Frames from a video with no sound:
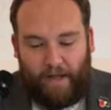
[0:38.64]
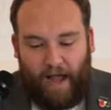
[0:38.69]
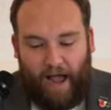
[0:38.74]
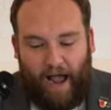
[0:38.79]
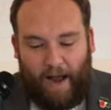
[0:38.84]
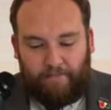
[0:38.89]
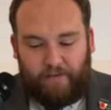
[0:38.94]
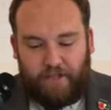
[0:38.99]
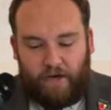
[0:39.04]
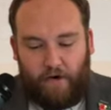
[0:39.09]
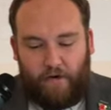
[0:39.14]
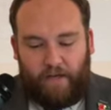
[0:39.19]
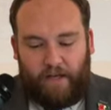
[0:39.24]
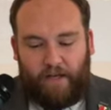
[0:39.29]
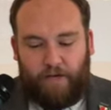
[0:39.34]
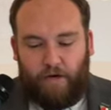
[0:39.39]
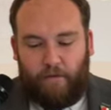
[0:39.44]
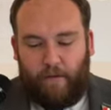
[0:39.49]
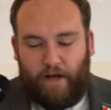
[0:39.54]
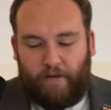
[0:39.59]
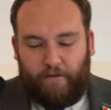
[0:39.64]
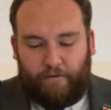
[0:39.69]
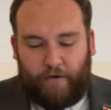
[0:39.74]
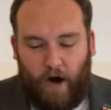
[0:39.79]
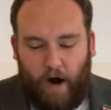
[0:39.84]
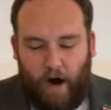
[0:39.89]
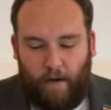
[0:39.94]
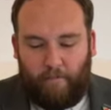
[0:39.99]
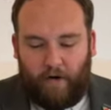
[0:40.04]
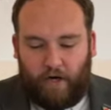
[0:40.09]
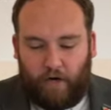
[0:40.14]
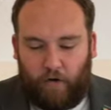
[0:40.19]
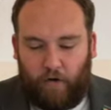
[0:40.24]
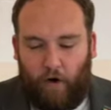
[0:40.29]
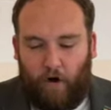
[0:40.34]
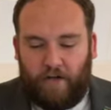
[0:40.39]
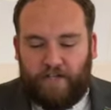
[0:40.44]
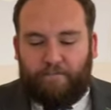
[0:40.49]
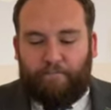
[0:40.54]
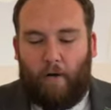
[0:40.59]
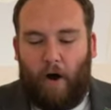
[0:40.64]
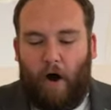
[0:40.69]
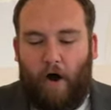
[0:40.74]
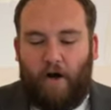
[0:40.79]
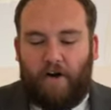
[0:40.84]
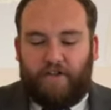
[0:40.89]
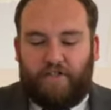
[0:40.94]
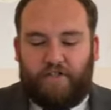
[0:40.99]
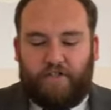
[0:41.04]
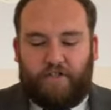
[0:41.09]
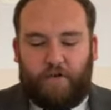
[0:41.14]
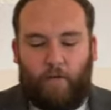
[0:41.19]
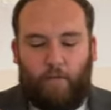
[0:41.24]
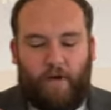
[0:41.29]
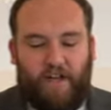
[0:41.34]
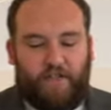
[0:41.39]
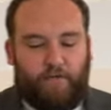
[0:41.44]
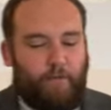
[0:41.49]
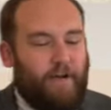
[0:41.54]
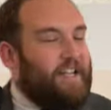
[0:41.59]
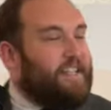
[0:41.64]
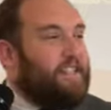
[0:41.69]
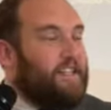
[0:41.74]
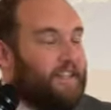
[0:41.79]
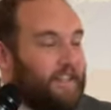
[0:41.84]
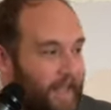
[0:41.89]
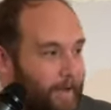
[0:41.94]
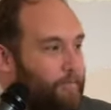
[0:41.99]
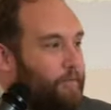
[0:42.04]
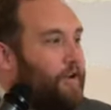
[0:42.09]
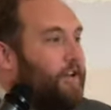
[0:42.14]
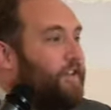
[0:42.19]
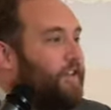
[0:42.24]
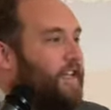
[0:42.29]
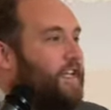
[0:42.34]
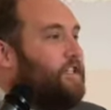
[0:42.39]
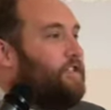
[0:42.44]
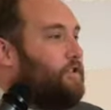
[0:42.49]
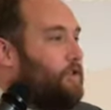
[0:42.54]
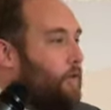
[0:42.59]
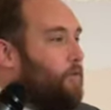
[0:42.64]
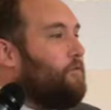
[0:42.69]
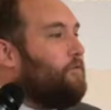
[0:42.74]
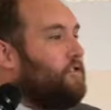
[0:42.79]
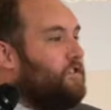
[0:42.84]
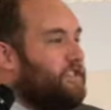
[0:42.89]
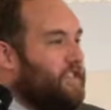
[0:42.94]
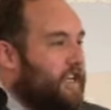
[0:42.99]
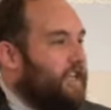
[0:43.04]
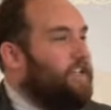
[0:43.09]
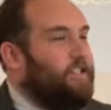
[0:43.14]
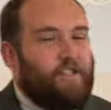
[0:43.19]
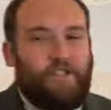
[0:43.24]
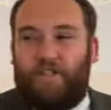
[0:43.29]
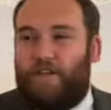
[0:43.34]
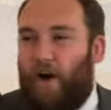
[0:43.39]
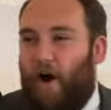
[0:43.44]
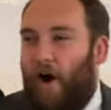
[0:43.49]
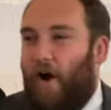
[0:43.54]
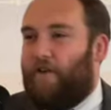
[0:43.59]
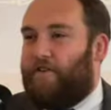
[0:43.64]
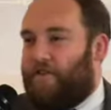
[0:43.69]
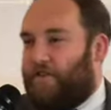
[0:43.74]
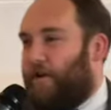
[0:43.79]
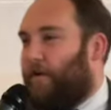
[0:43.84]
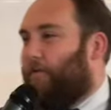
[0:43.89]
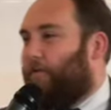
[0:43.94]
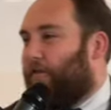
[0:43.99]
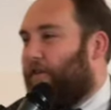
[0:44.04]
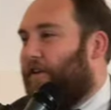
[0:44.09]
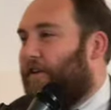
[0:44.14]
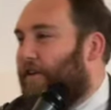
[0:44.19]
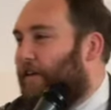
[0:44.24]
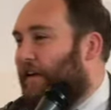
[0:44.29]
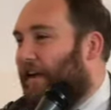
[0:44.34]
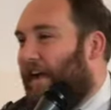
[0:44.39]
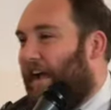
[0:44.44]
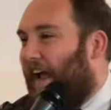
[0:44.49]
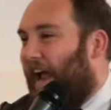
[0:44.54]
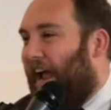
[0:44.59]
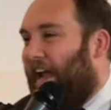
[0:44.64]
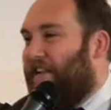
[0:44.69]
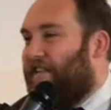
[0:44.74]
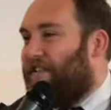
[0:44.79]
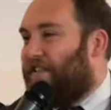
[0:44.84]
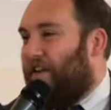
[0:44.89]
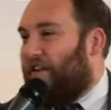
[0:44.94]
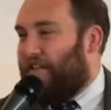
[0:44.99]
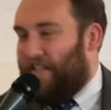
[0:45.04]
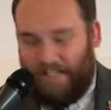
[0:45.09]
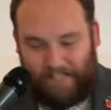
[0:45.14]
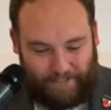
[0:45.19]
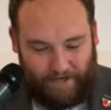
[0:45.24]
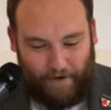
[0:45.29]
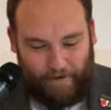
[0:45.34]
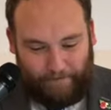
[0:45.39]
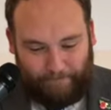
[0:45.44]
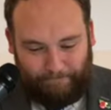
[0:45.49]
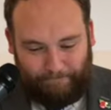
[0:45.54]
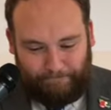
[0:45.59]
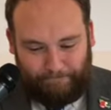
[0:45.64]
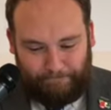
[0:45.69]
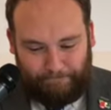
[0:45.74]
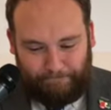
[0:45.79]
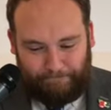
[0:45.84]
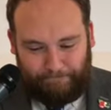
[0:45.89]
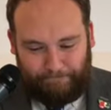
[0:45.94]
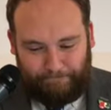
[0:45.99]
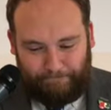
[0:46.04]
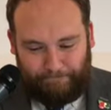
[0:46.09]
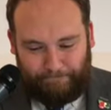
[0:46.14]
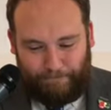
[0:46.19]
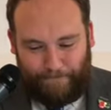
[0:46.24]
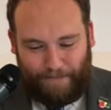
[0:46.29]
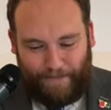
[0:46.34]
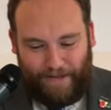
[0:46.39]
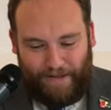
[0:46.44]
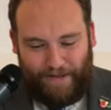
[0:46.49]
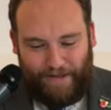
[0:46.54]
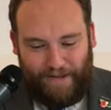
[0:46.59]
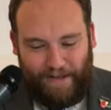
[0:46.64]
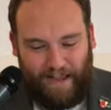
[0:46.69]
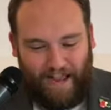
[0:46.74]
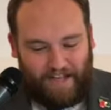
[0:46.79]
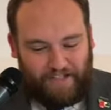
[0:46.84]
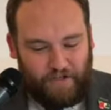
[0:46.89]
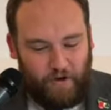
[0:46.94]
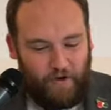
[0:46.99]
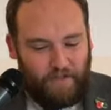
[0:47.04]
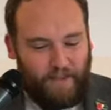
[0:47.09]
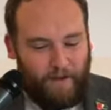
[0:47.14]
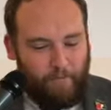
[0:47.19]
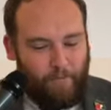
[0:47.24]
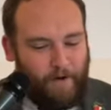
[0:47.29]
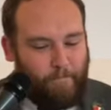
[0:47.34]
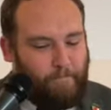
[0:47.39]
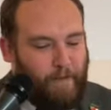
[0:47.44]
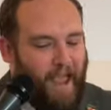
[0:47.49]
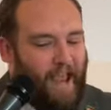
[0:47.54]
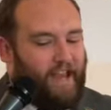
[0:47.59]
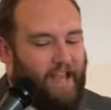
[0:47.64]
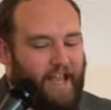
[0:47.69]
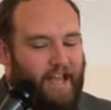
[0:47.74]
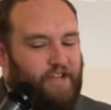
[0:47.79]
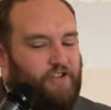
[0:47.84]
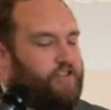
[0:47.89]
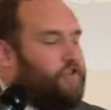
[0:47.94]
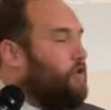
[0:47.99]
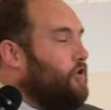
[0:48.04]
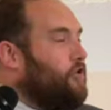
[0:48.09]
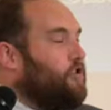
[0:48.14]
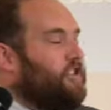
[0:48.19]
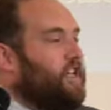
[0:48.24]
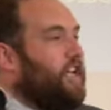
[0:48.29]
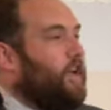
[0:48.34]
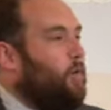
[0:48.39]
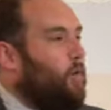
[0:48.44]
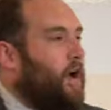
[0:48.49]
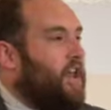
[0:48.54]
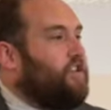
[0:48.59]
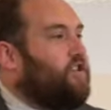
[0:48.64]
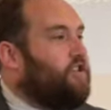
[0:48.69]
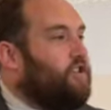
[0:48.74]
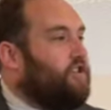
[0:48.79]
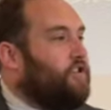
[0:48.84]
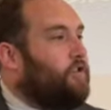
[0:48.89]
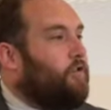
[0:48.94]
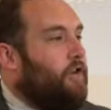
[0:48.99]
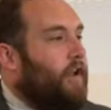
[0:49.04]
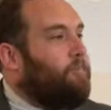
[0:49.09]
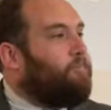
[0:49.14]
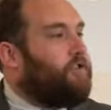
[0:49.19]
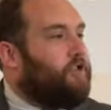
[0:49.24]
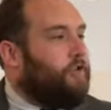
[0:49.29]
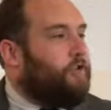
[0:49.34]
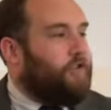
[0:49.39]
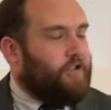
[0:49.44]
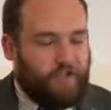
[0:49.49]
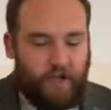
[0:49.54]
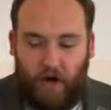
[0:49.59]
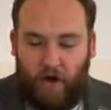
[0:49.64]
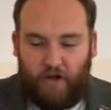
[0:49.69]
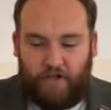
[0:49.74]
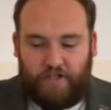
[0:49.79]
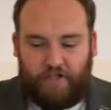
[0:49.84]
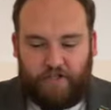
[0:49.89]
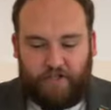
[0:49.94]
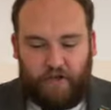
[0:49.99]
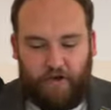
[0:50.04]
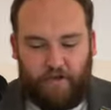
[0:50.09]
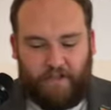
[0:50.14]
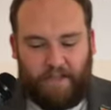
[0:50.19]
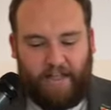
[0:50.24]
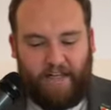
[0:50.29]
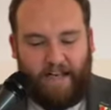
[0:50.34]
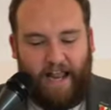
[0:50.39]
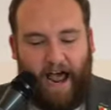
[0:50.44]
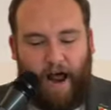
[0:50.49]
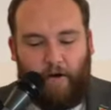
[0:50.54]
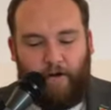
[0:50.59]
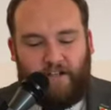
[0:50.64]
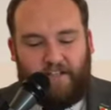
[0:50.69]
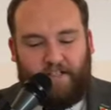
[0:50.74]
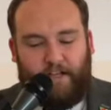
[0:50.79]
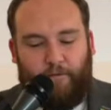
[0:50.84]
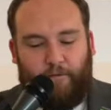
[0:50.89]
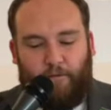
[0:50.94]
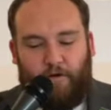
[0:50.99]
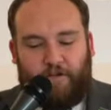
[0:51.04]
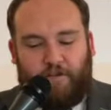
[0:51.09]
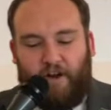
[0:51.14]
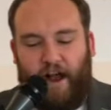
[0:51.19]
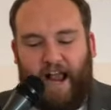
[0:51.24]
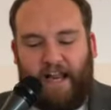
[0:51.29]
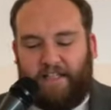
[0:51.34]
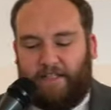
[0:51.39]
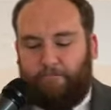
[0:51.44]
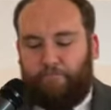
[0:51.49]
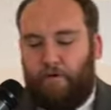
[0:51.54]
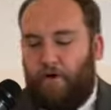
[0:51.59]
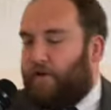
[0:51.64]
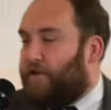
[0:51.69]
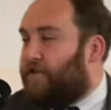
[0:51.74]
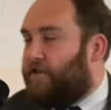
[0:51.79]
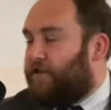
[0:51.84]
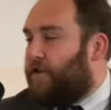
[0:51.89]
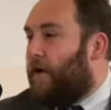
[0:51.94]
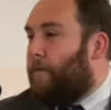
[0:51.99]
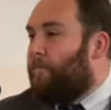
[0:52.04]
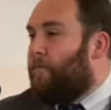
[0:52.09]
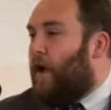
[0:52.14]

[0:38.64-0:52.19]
I'm sure that you will have come across parts which we deliberately don't teach our children in Sunday school. It's not that we're picking and choosing which scriptures suit the narrative we're trying to push.